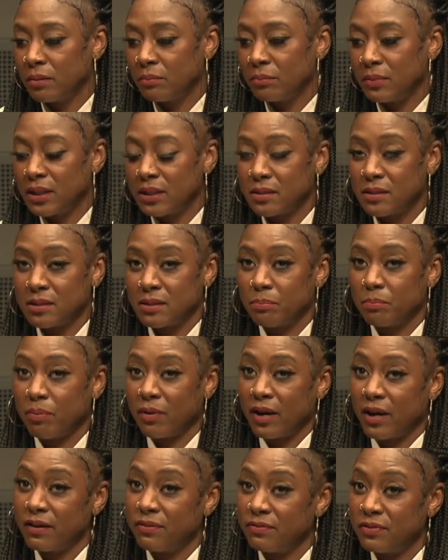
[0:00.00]
means that
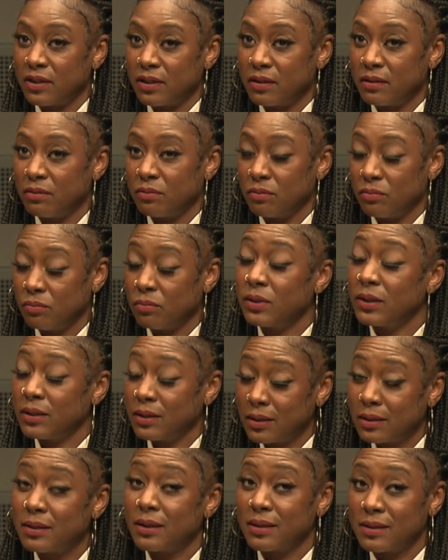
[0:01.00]
private
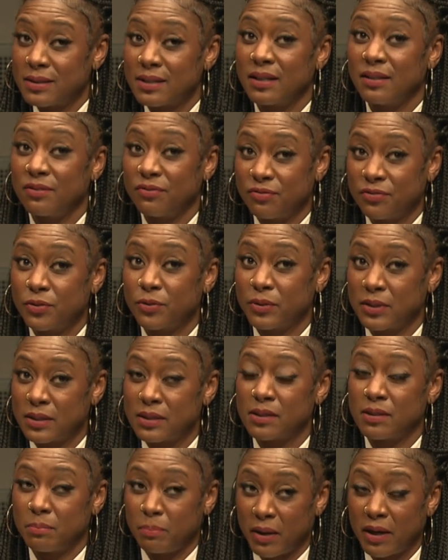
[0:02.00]
really does influence
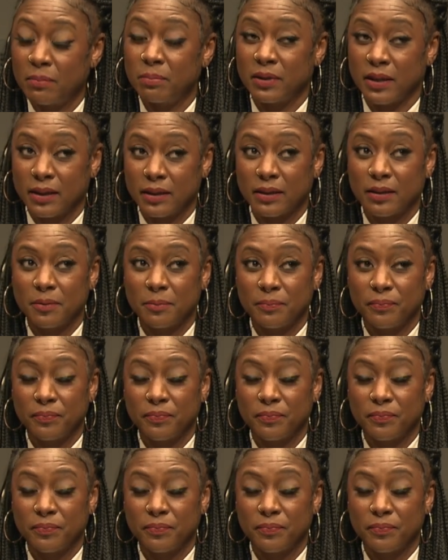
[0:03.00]
the public.